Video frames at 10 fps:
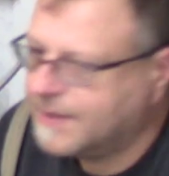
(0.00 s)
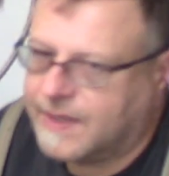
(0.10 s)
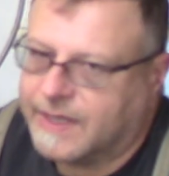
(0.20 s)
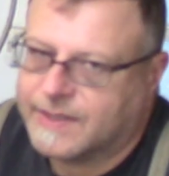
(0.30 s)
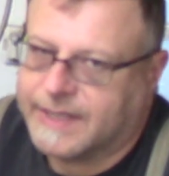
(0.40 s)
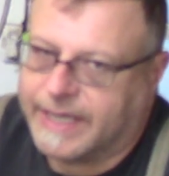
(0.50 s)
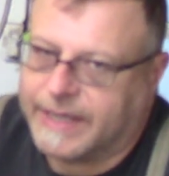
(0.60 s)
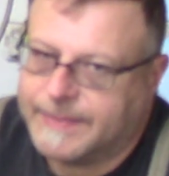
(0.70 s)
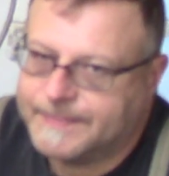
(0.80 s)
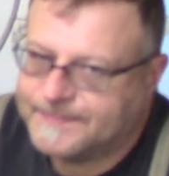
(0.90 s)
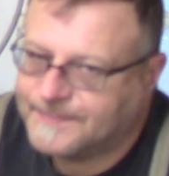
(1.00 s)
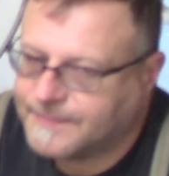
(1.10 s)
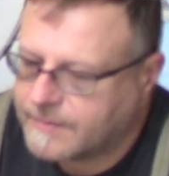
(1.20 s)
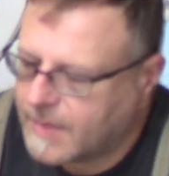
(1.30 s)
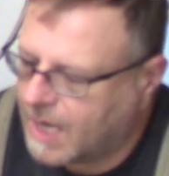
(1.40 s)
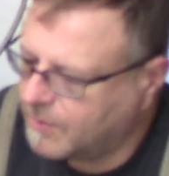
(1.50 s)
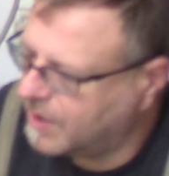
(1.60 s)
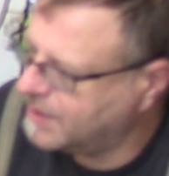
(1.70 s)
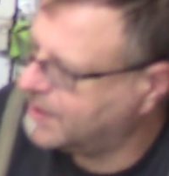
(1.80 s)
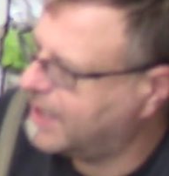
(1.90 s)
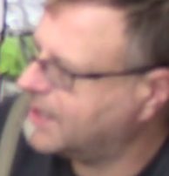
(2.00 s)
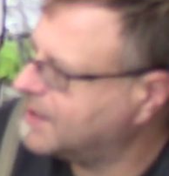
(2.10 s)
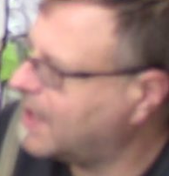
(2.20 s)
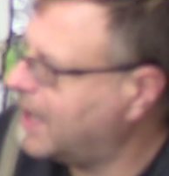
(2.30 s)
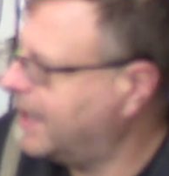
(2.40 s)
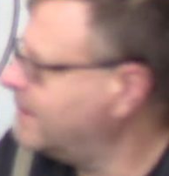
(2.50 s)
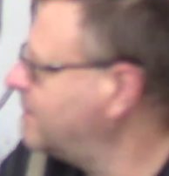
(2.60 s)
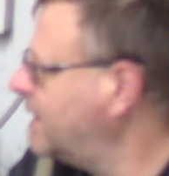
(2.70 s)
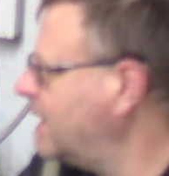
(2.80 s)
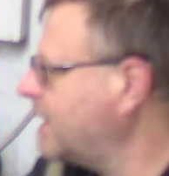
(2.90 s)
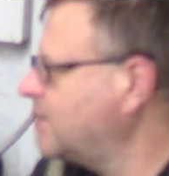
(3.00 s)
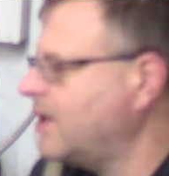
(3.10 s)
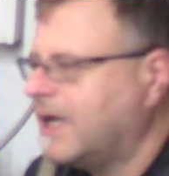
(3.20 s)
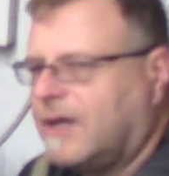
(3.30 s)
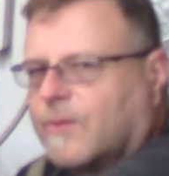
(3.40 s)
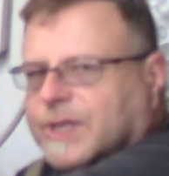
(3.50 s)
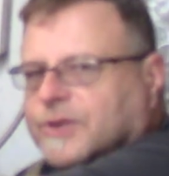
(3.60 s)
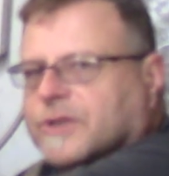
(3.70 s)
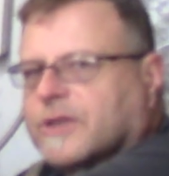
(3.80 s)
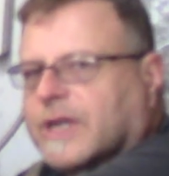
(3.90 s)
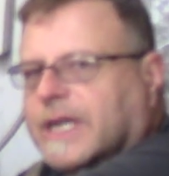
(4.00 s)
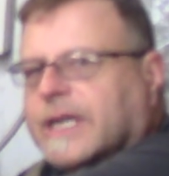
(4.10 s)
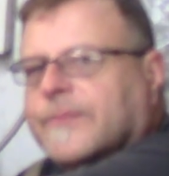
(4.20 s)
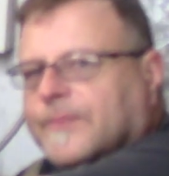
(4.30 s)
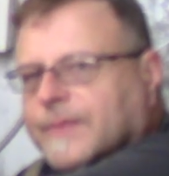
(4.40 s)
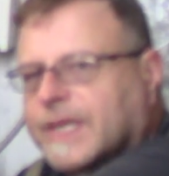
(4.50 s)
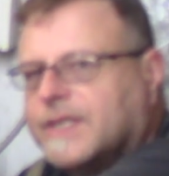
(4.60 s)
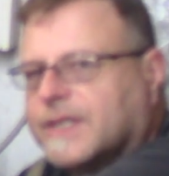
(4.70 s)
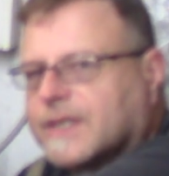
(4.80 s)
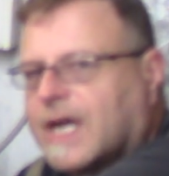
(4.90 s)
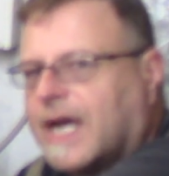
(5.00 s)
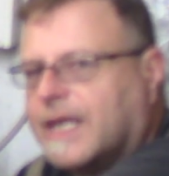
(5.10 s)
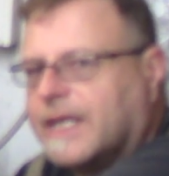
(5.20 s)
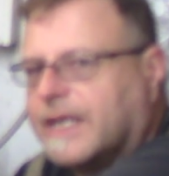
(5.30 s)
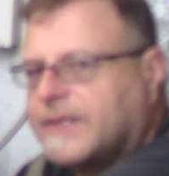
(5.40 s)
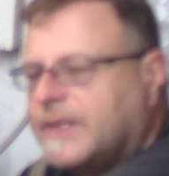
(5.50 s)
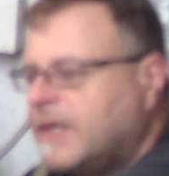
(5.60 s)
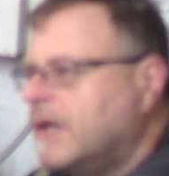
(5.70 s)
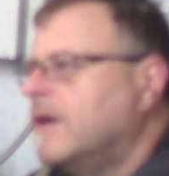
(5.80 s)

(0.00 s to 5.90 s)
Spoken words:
this thing? I'm going to set aside the electronic wizardry that's inside of this